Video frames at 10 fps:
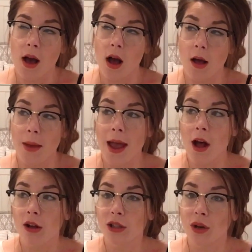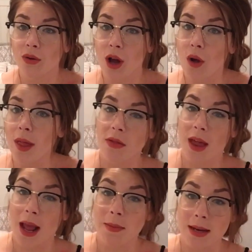I also know
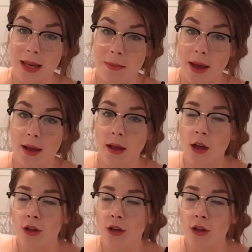that I'm anemic,